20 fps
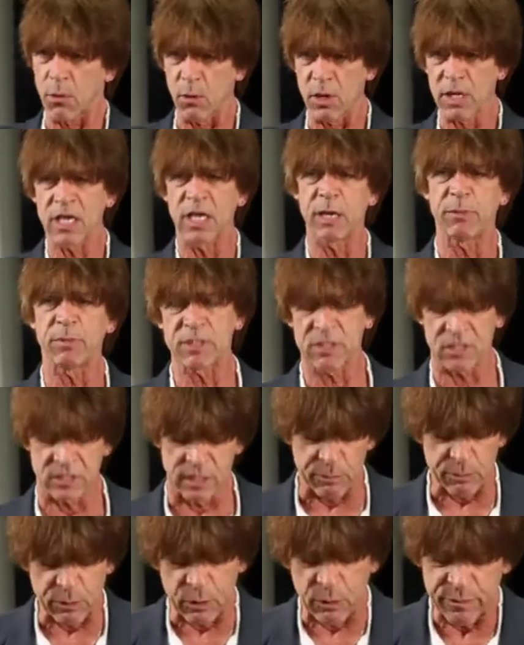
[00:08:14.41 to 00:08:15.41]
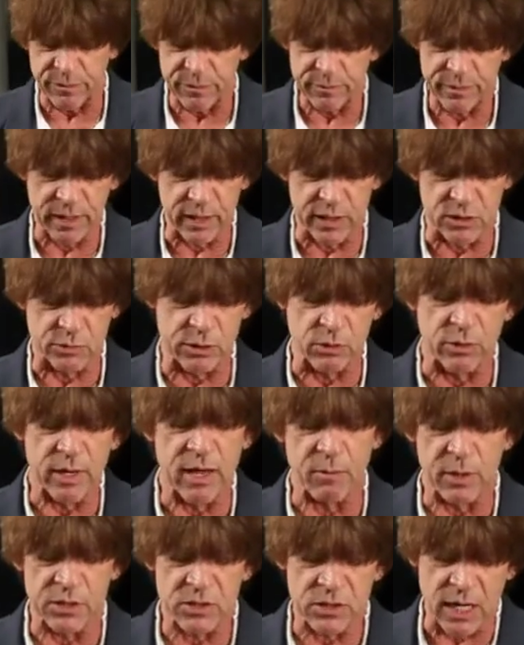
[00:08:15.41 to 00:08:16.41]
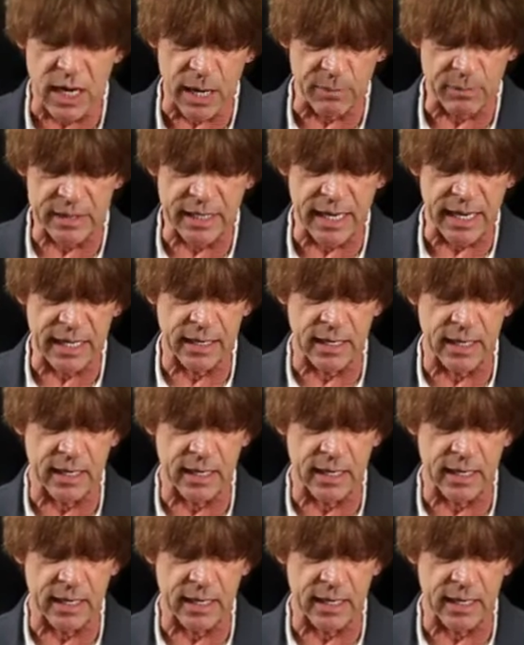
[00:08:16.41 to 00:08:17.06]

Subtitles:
I want to keep it simple because we don't have much time today.